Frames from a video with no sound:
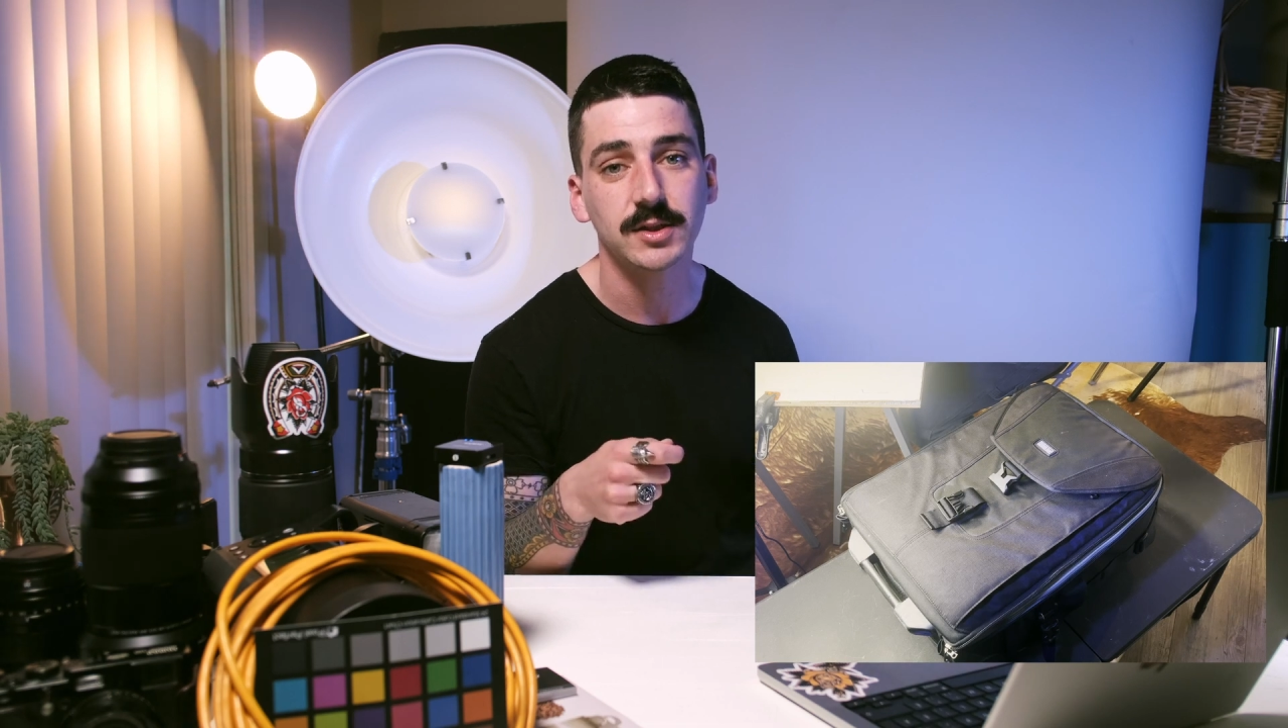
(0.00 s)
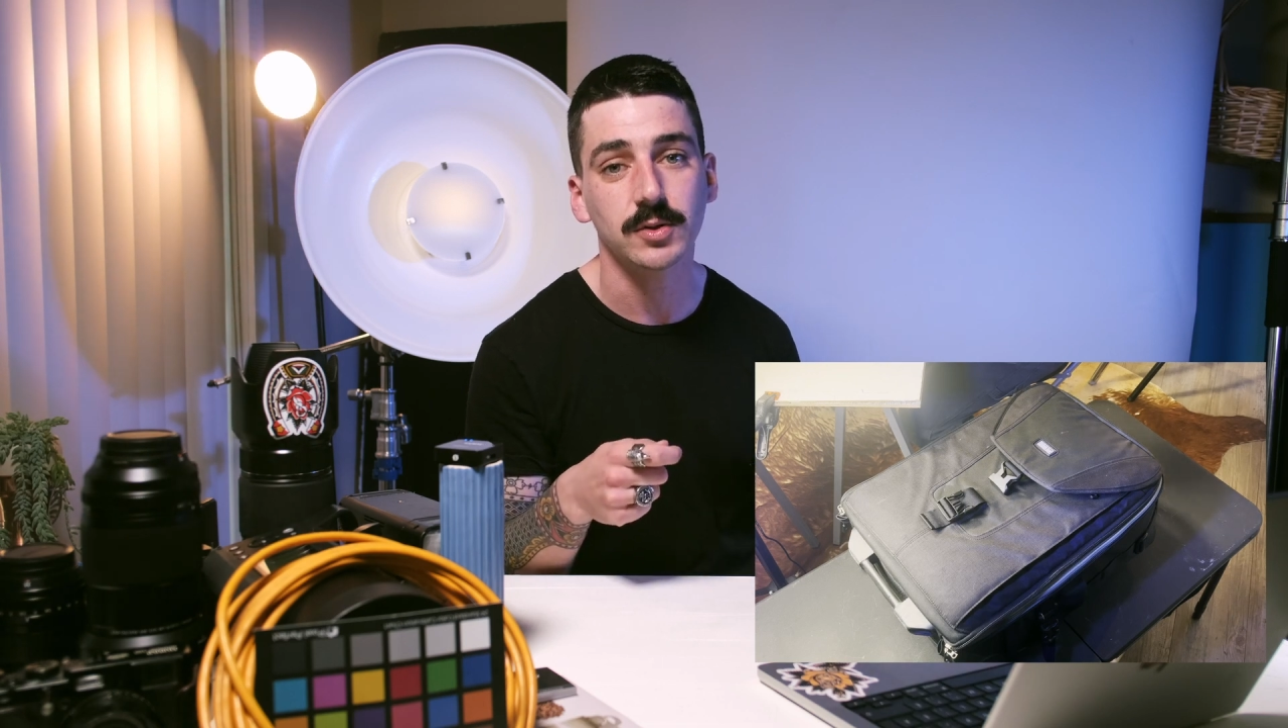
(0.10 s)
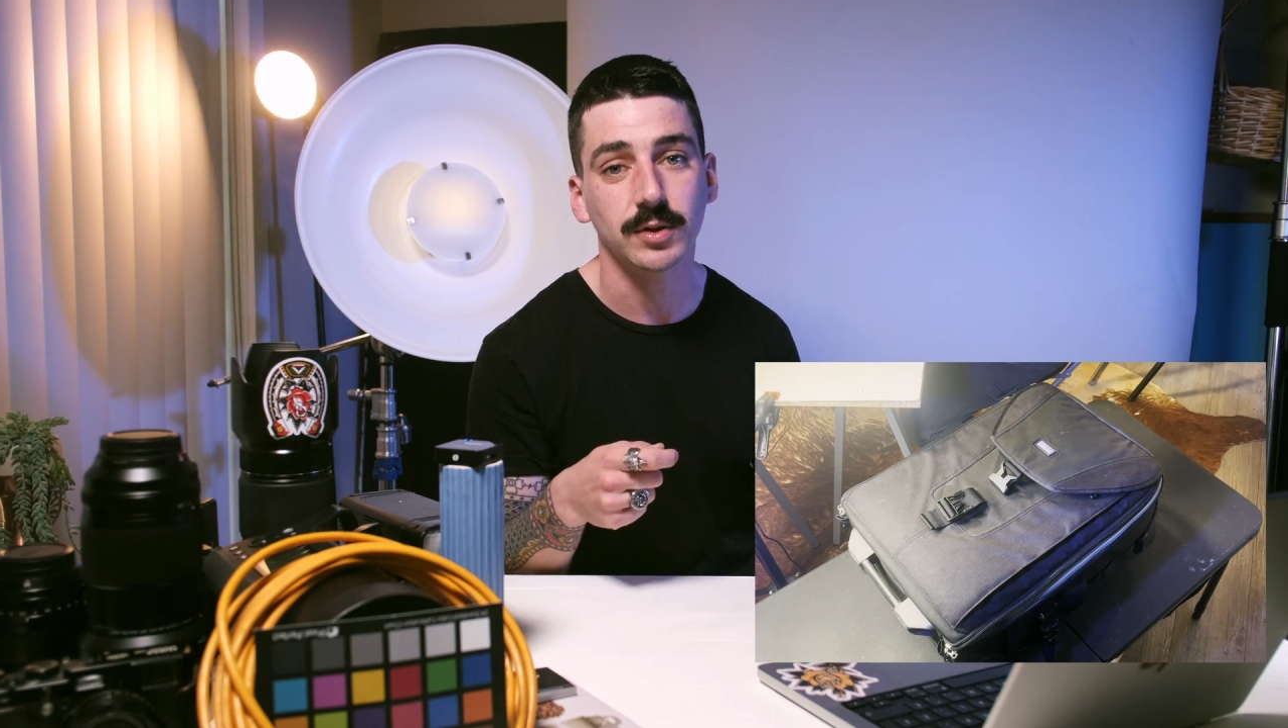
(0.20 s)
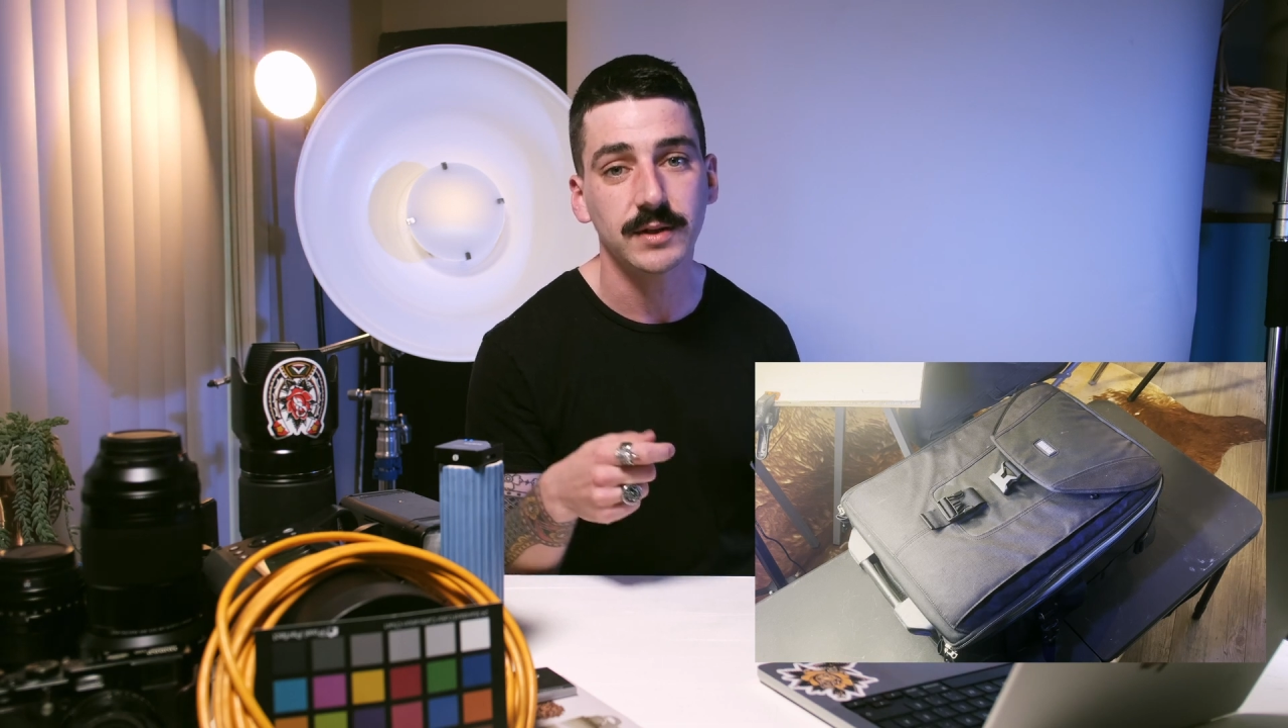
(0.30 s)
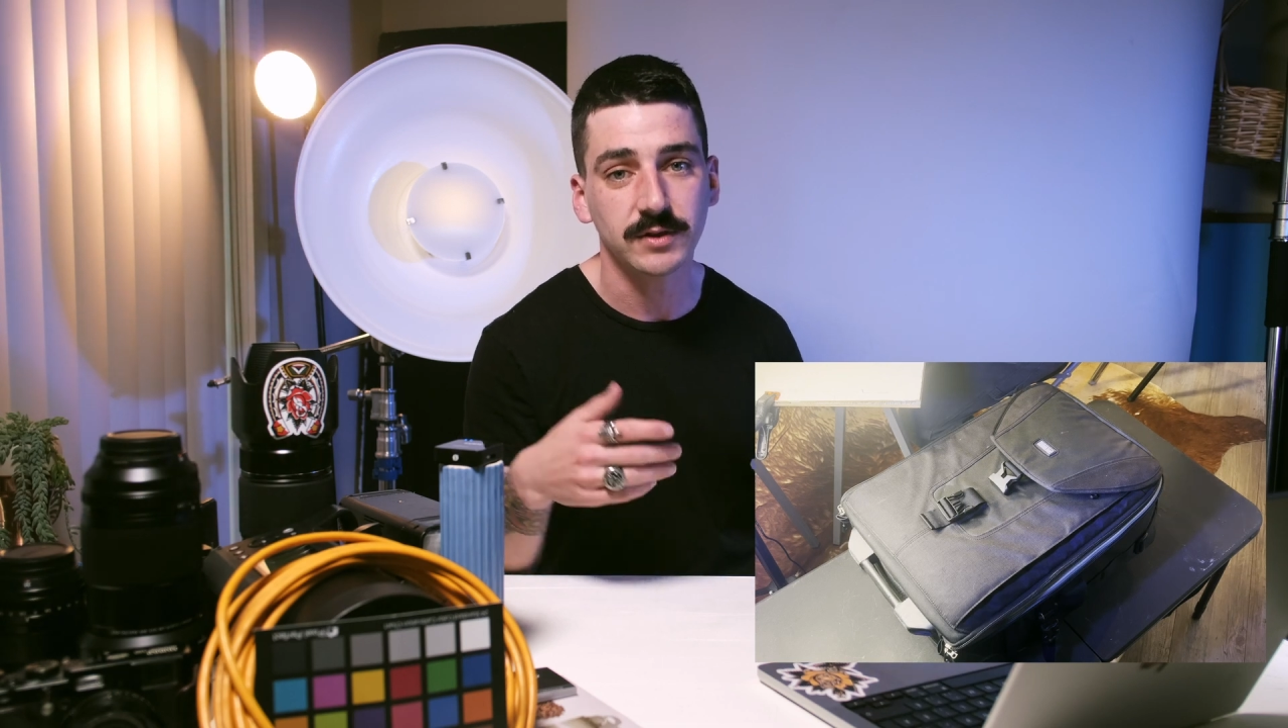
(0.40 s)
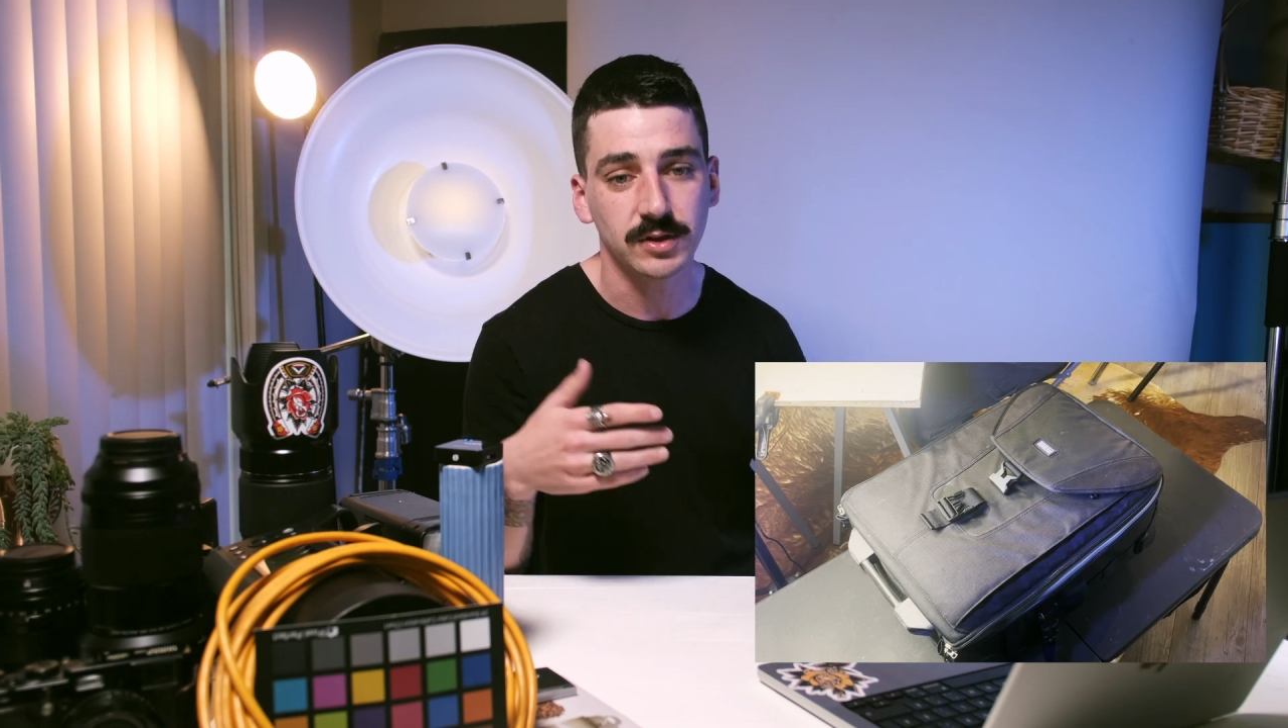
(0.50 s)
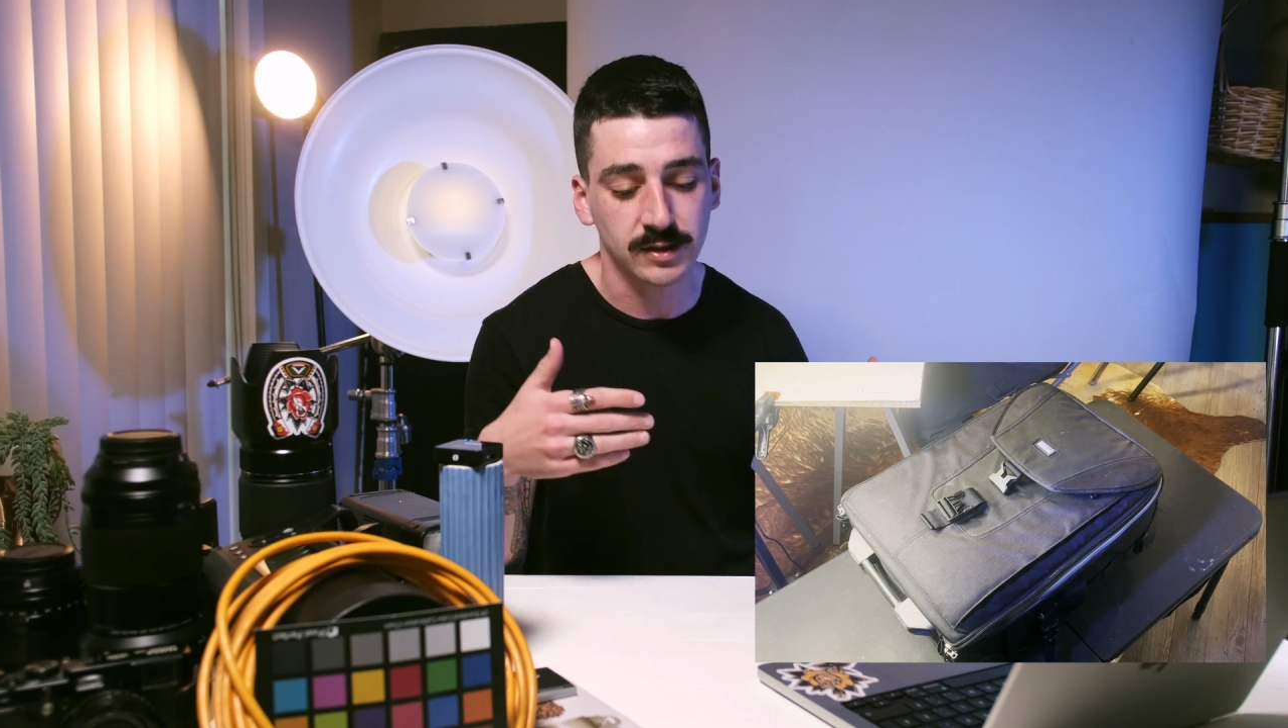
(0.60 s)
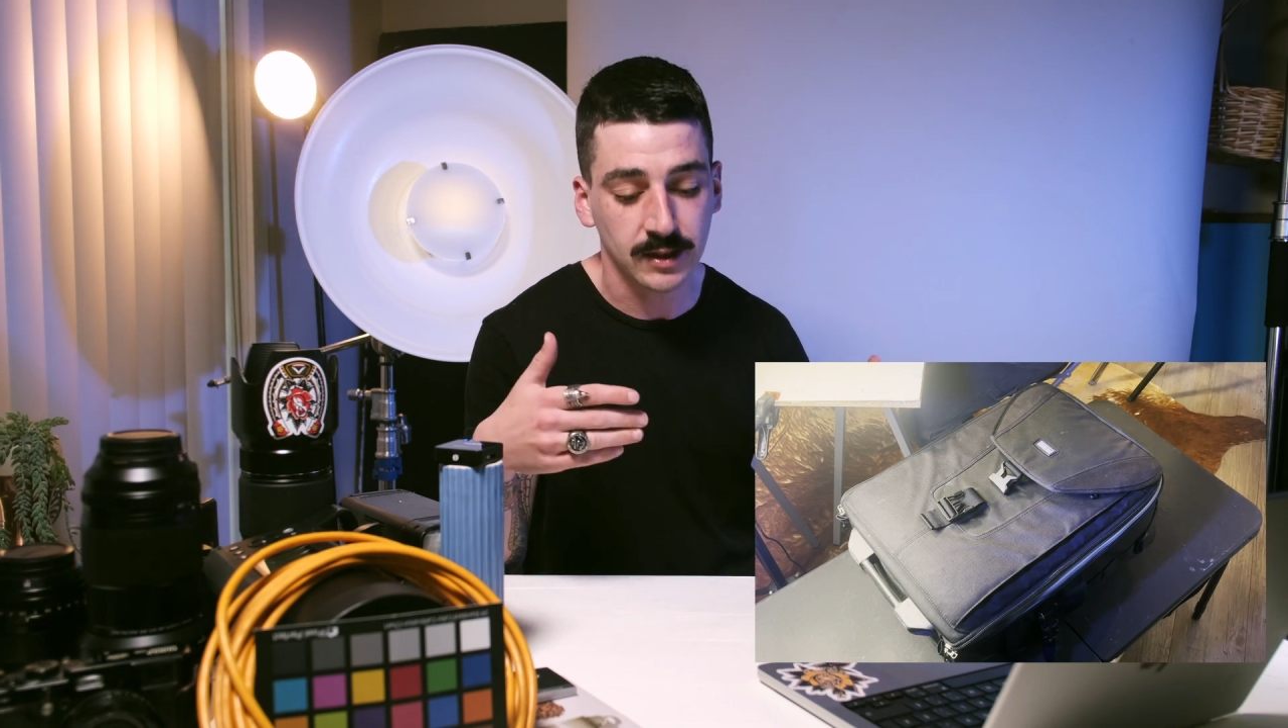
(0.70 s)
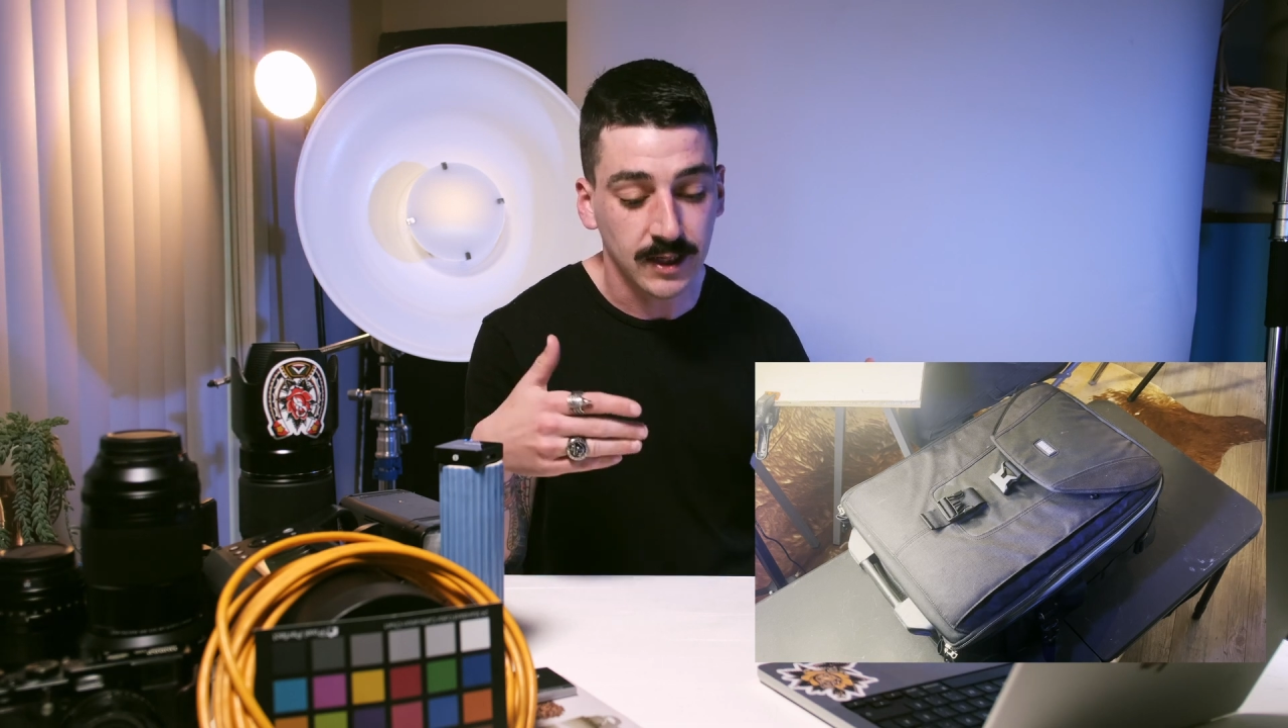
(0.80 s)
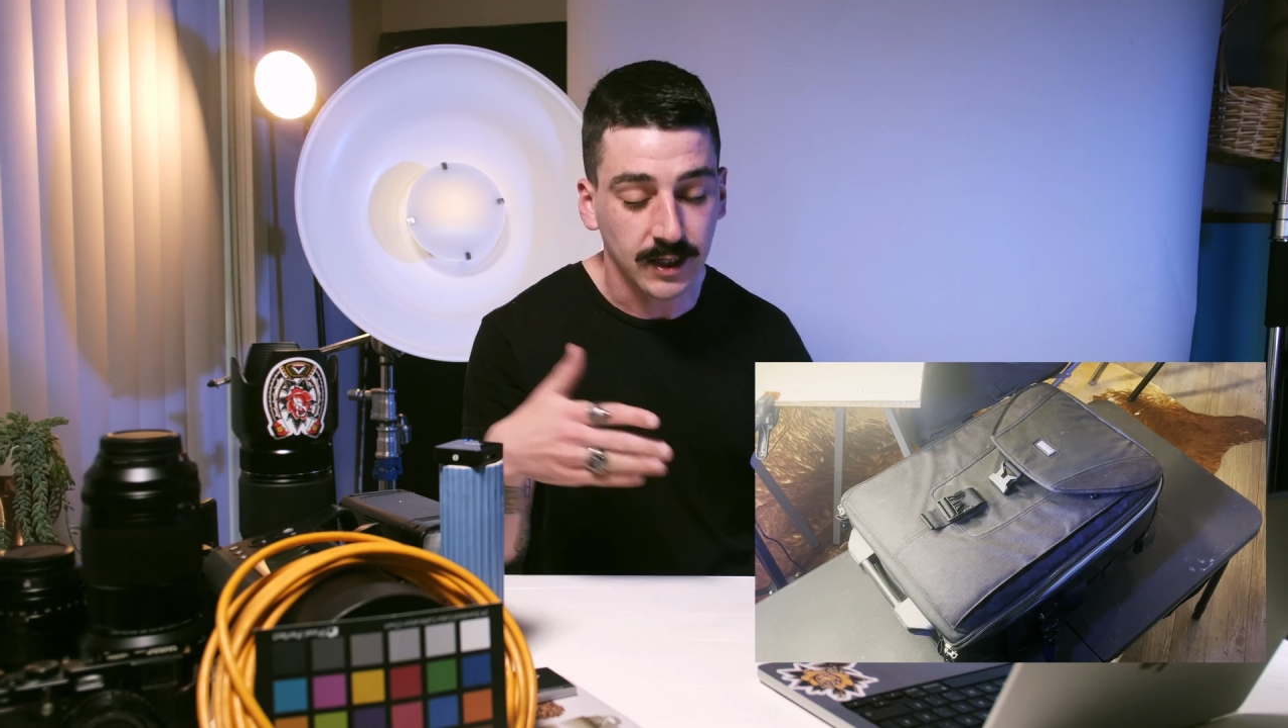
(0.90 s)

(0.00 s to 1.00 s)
or even just